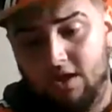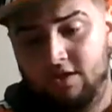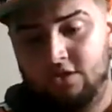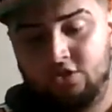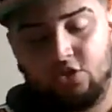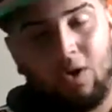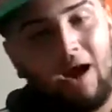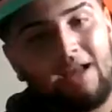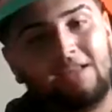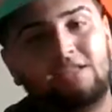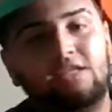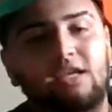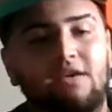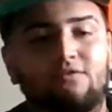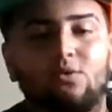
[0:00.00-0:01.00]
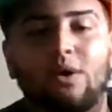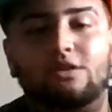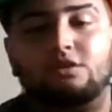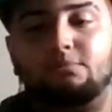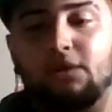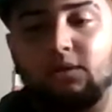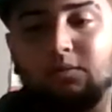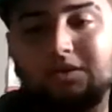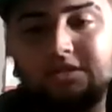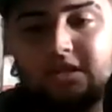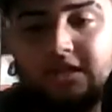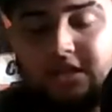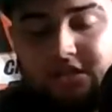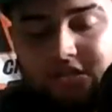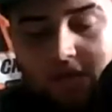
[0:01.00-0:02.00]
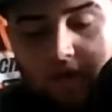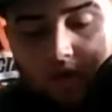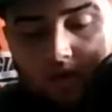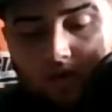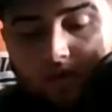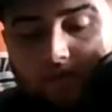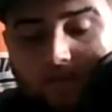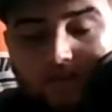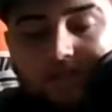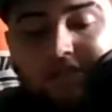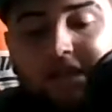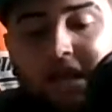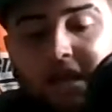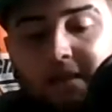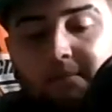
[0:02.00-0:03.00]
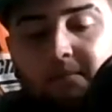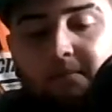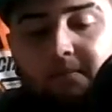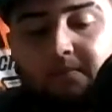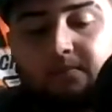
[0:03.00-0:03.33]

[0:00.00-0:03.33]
So honestly, if you ask me what set the tone for this game,